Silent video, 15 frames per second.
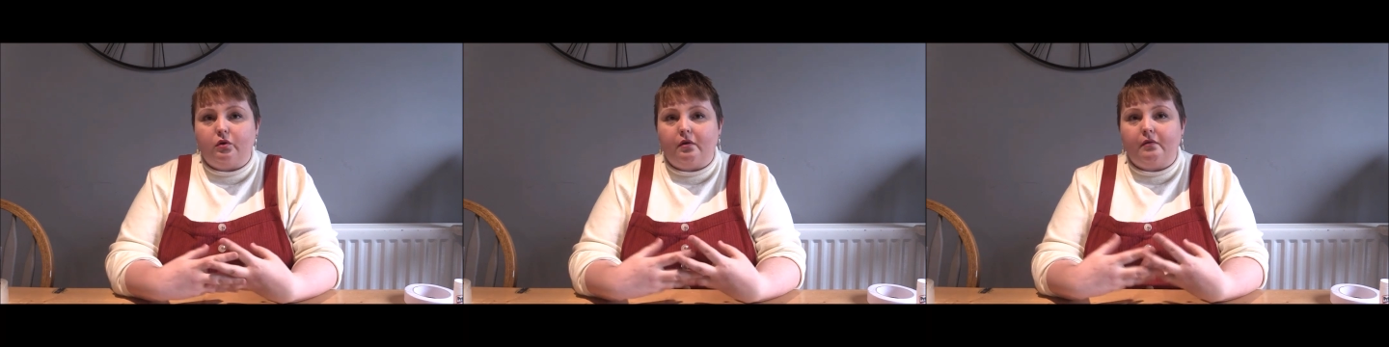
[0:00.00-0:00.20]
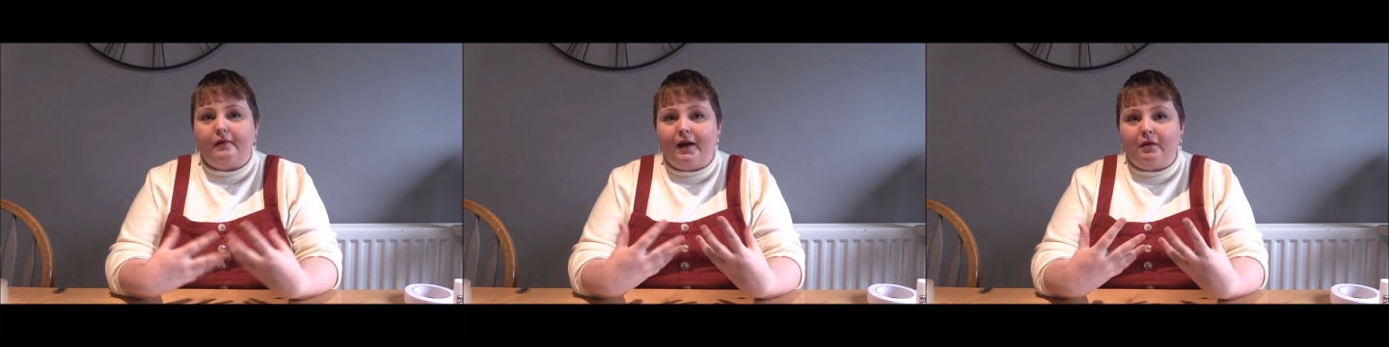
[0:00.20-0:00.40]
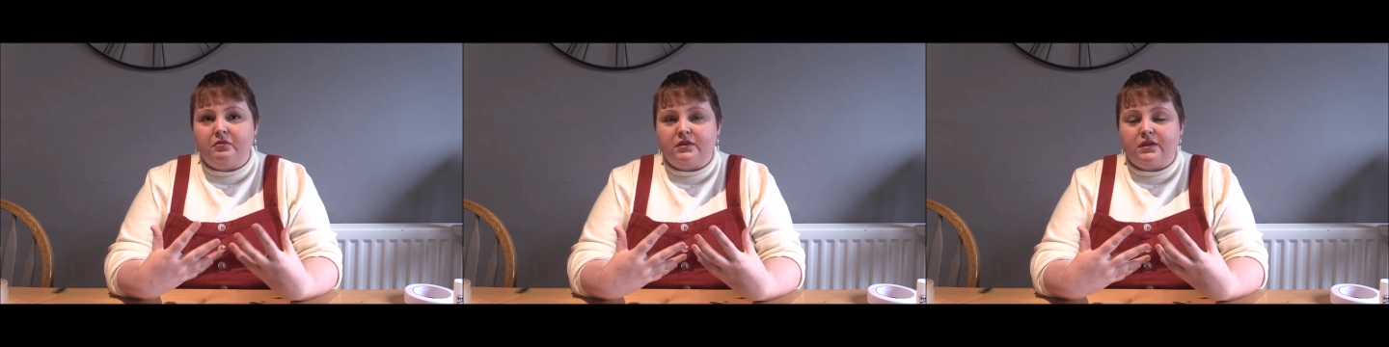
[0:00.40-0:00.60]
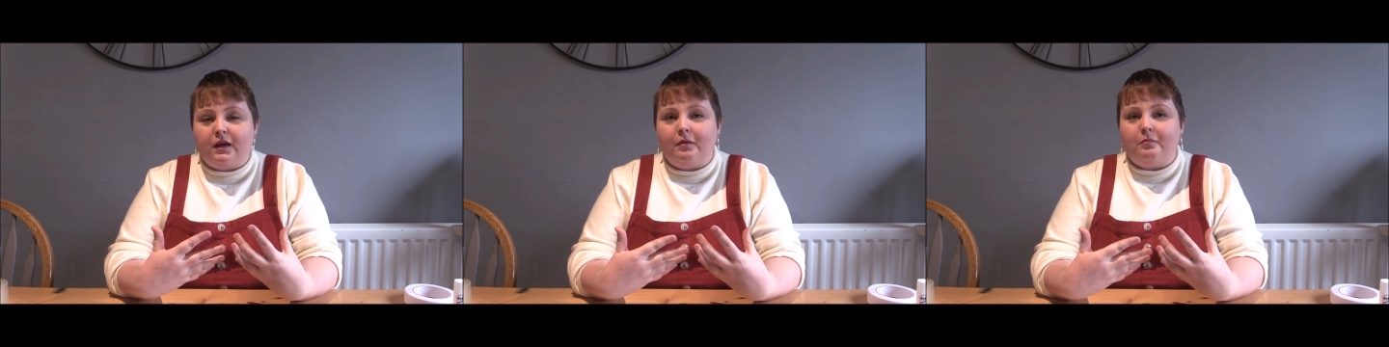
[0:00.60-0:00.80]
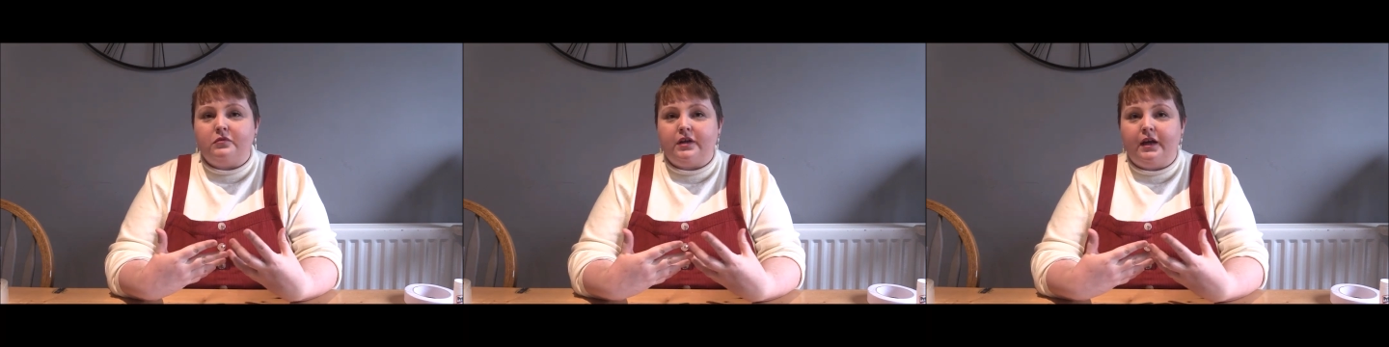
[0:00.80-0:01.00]
around
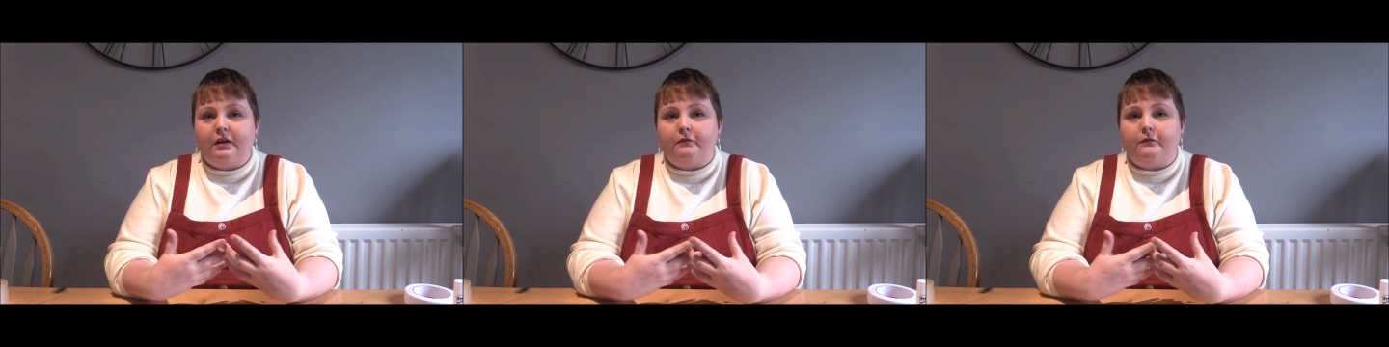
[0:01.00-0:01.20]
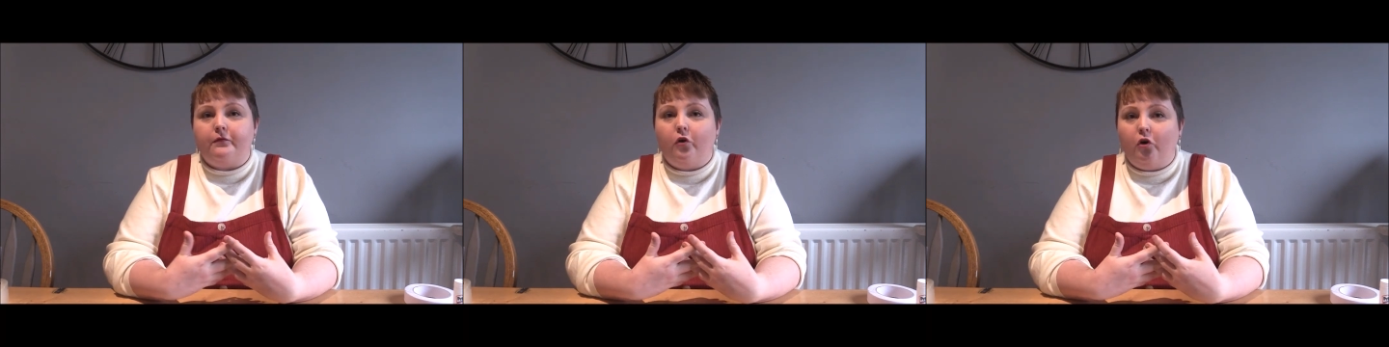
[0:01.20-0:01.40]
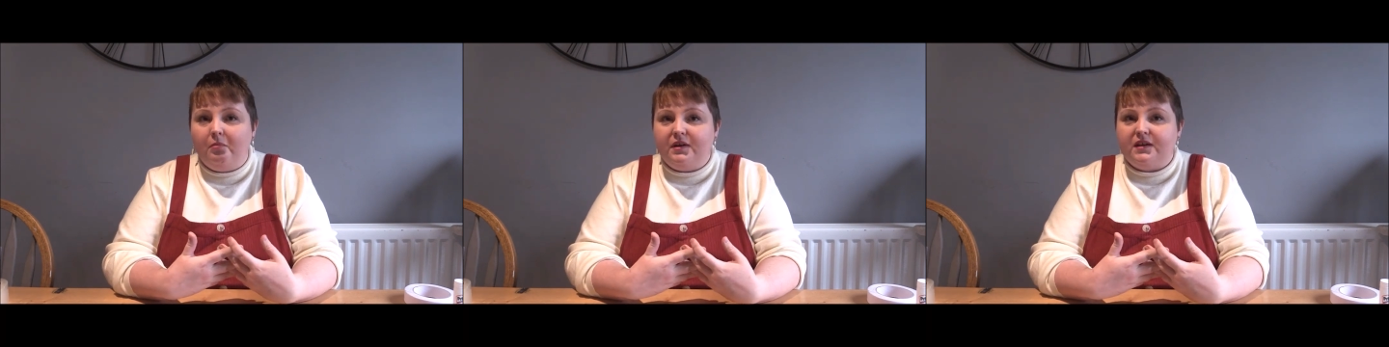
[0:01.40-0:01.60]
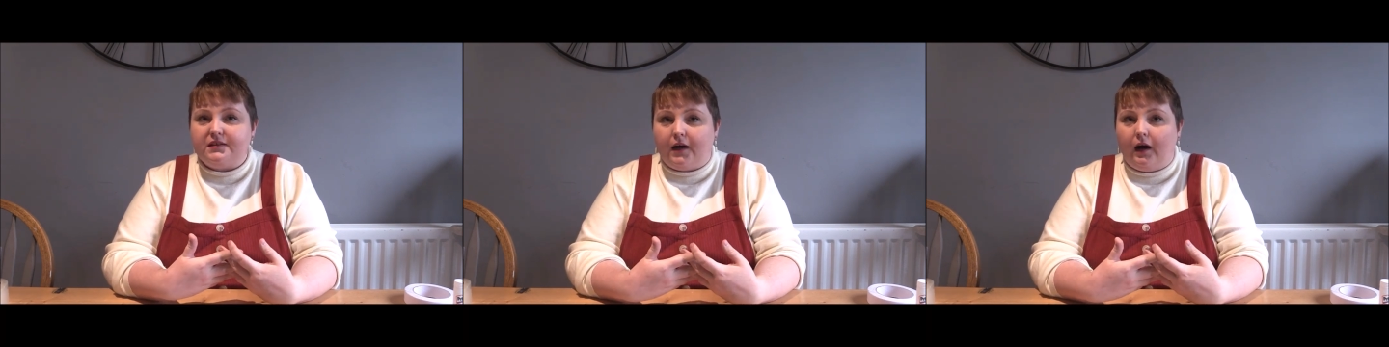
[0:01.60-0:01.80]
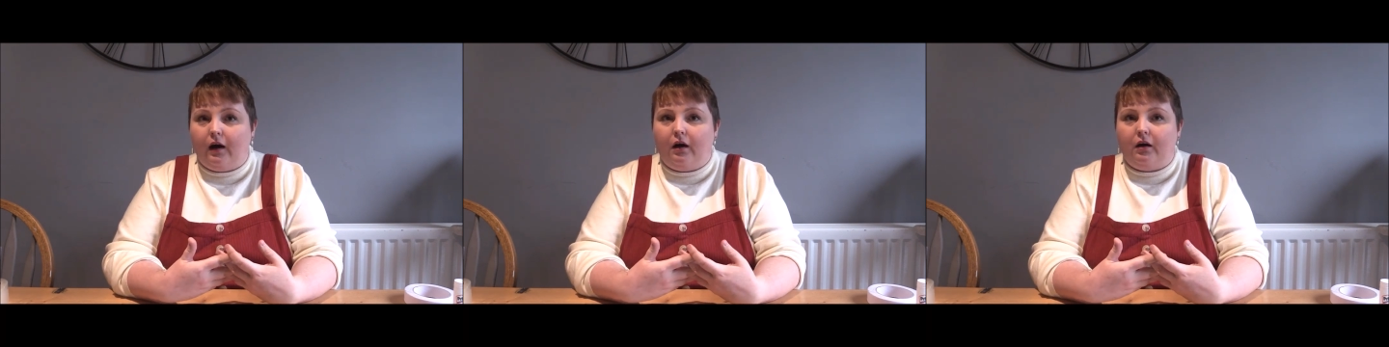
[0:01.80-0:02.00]
him to inform his
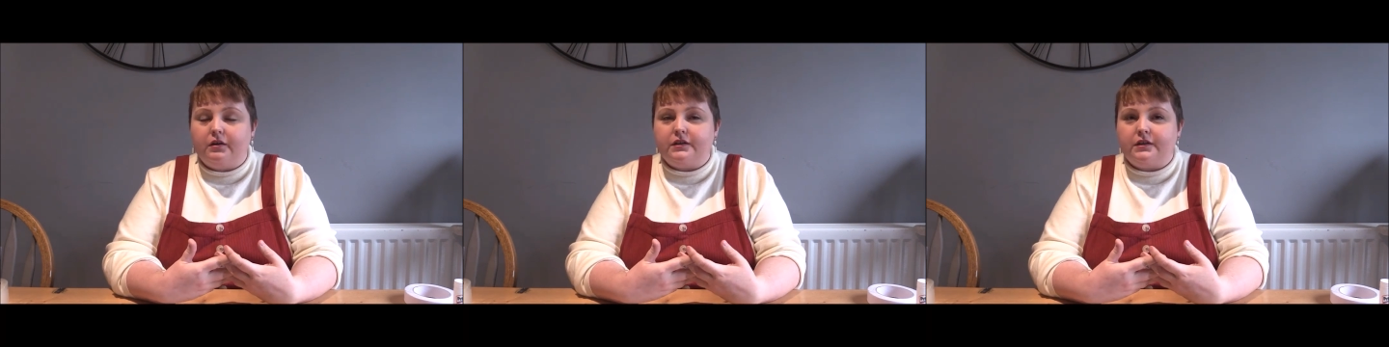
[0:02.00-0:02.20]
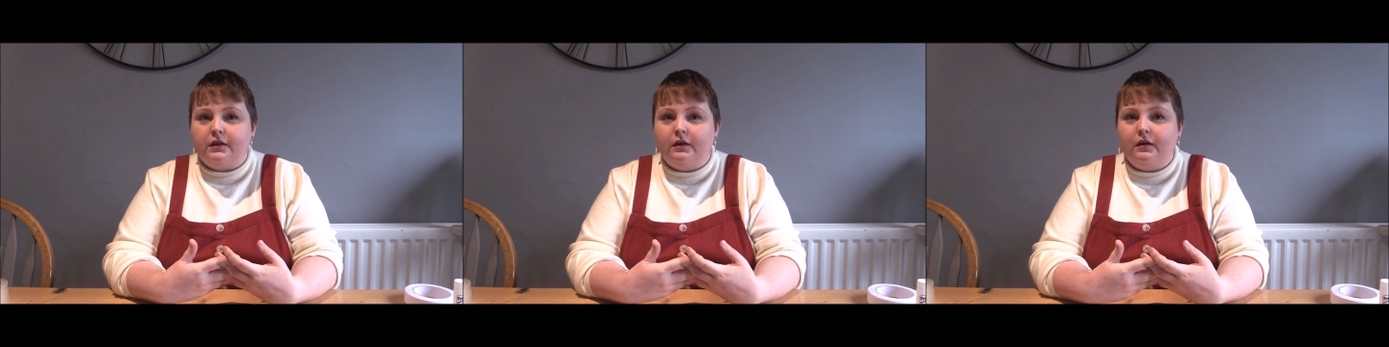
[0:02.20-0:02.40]
art,